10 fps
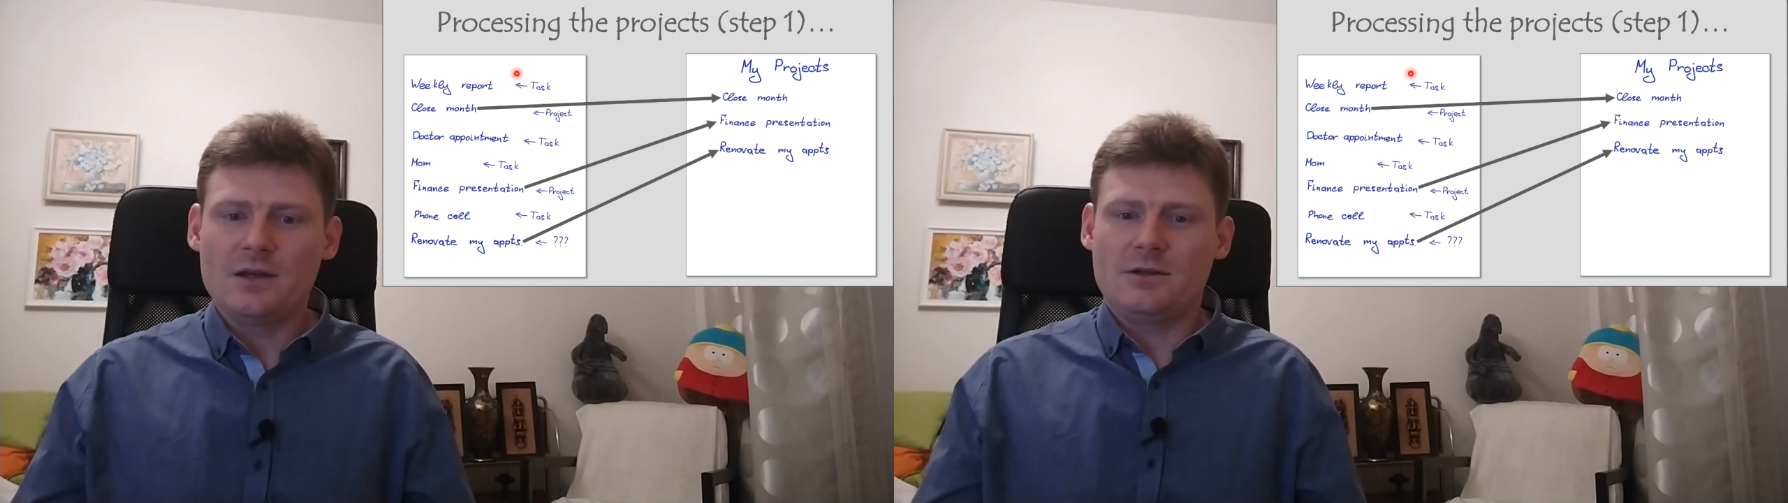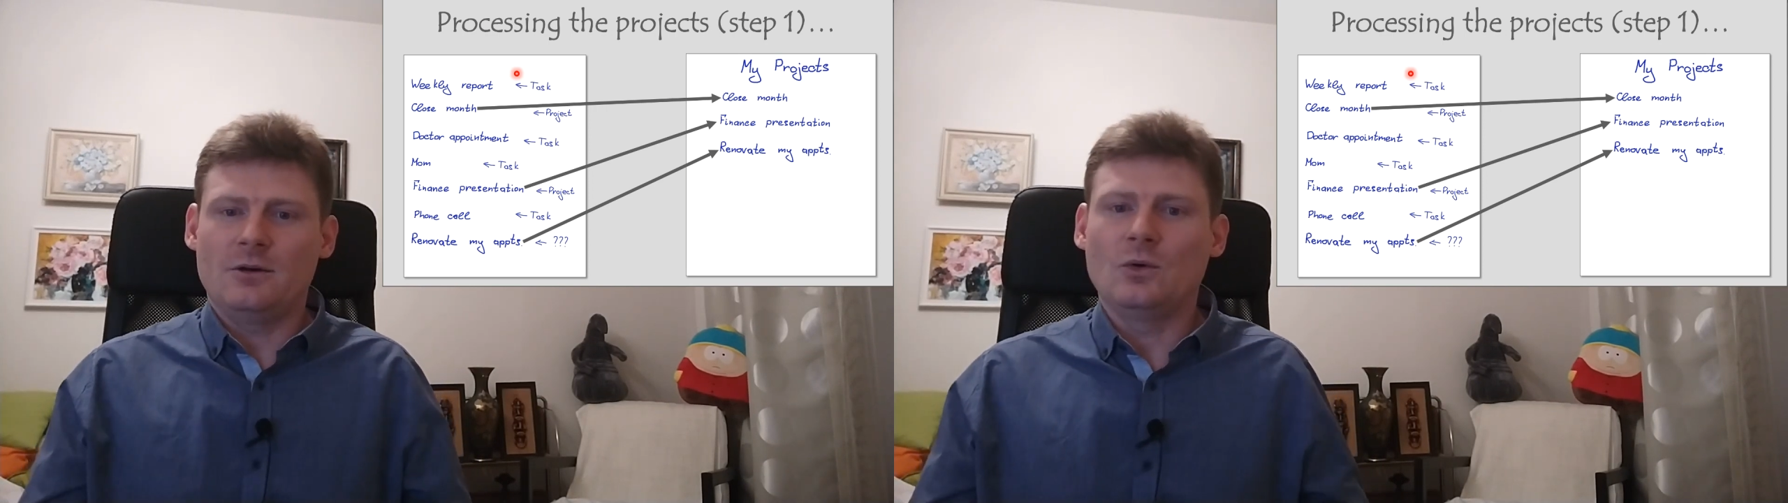
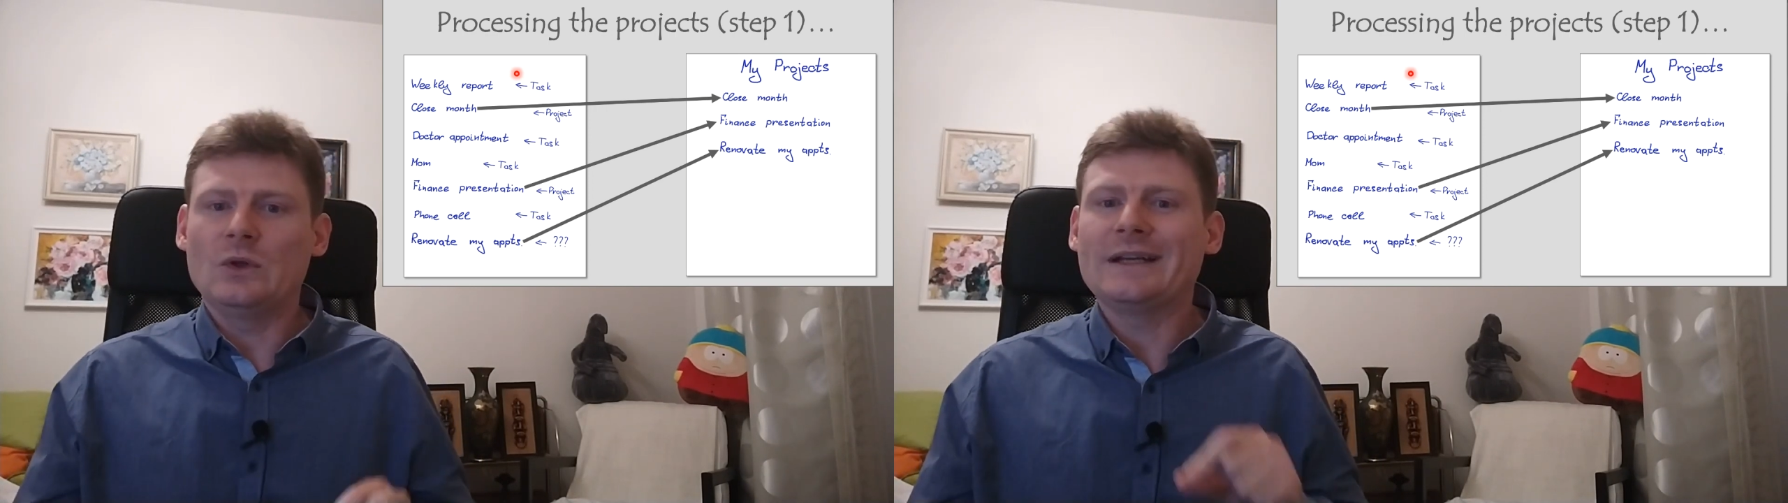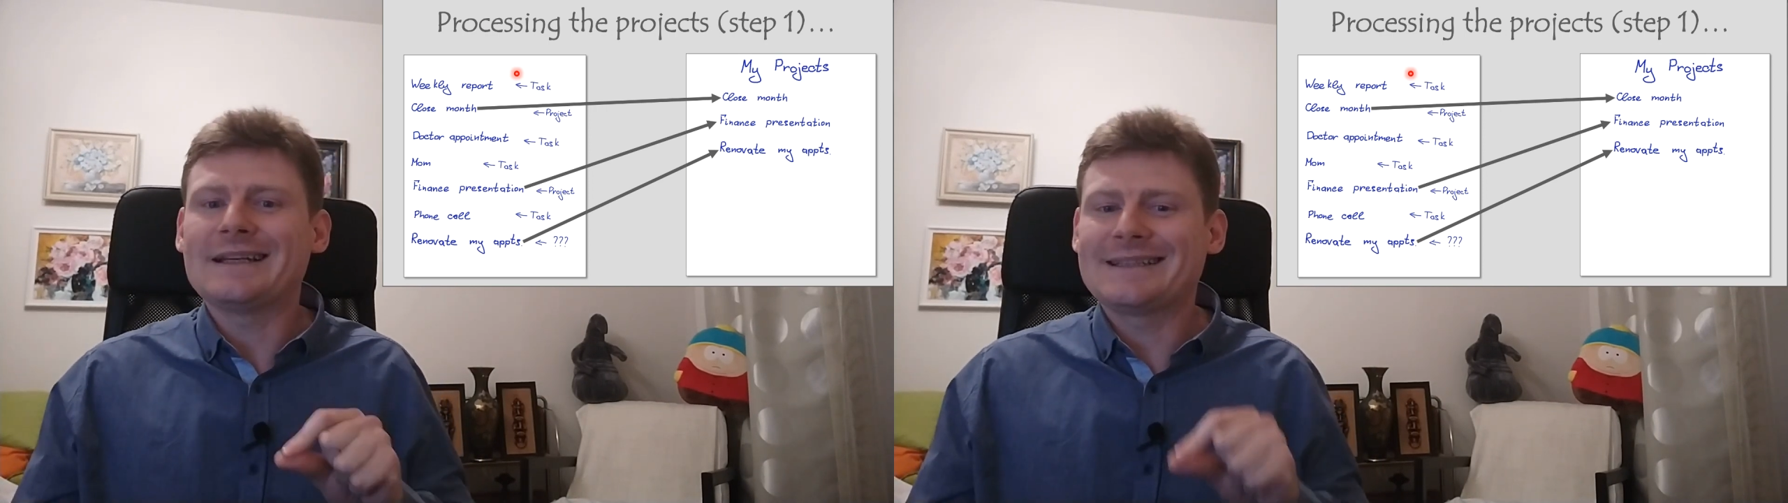So
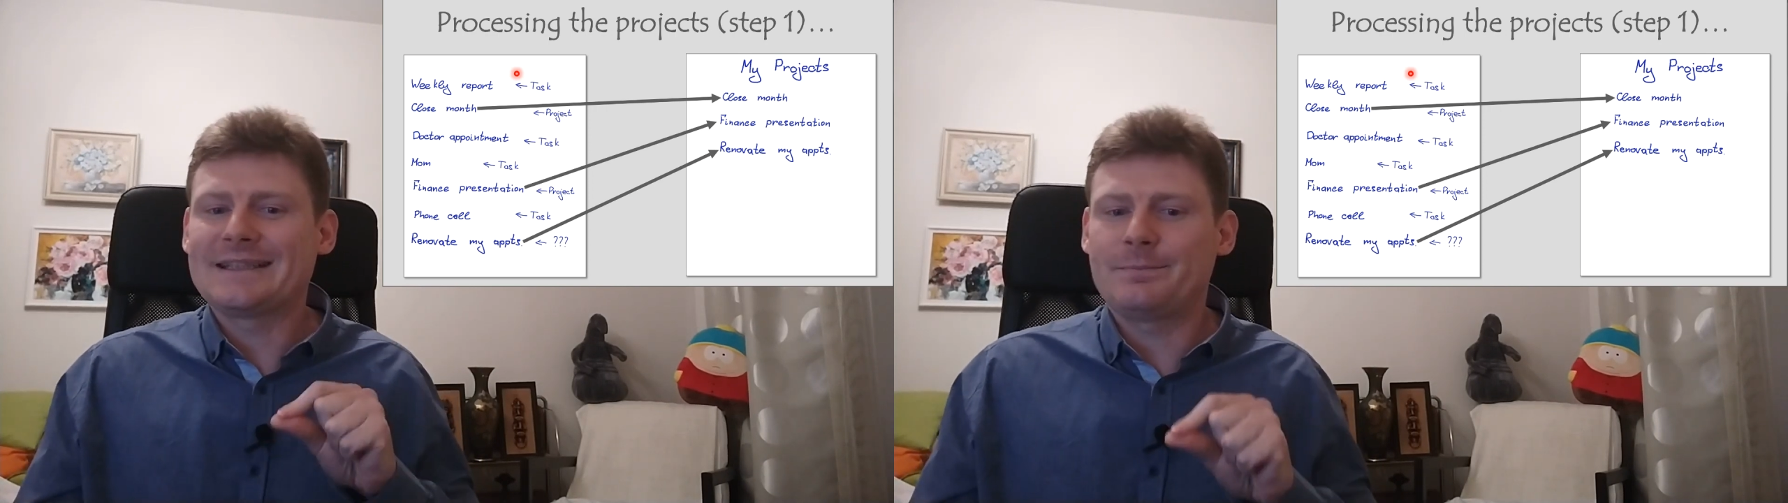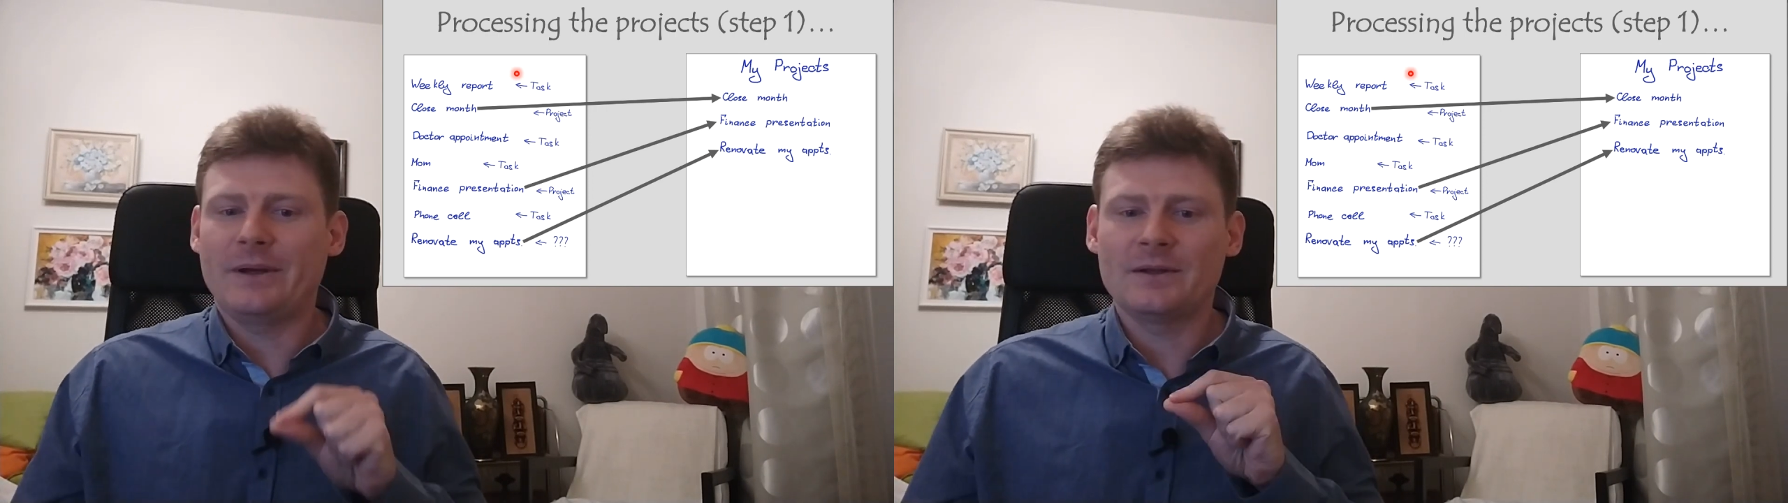let
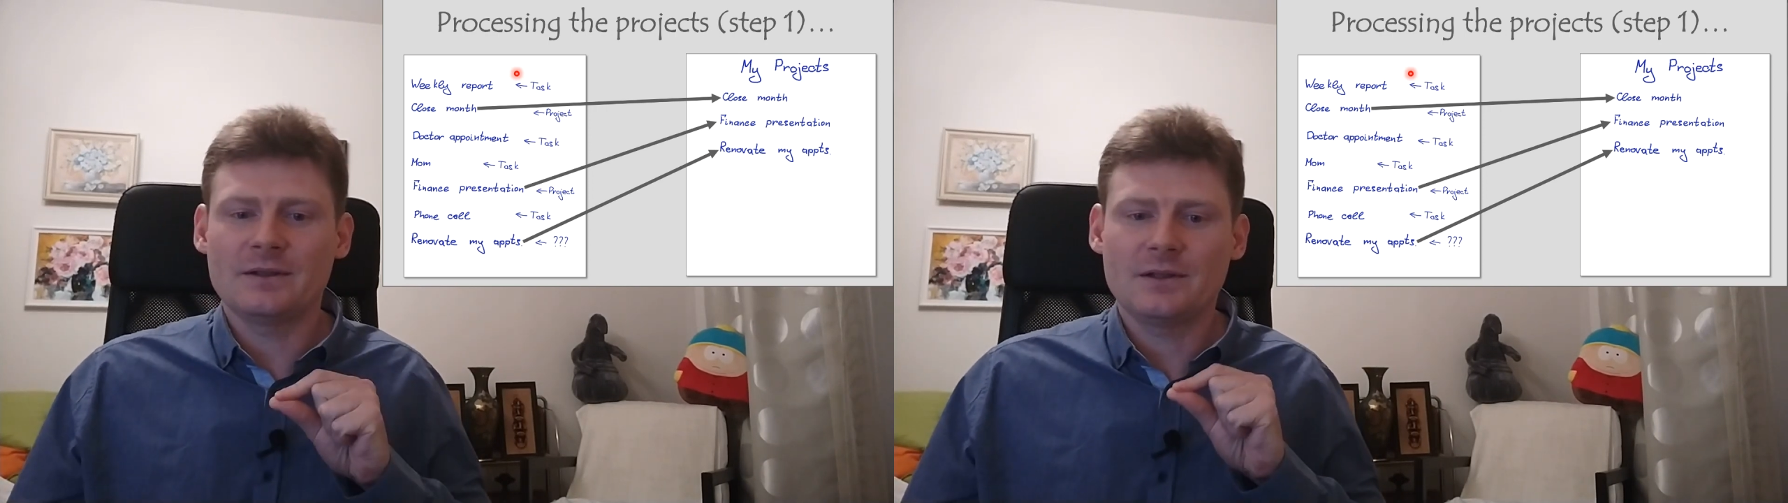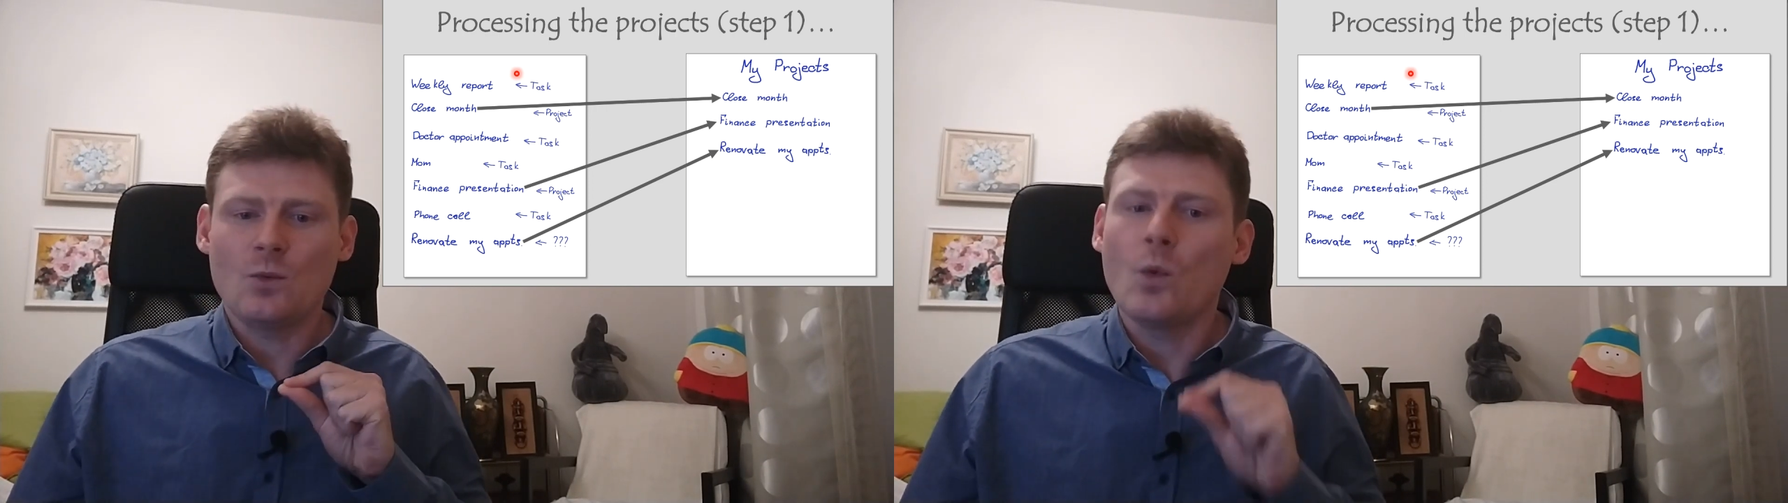us spend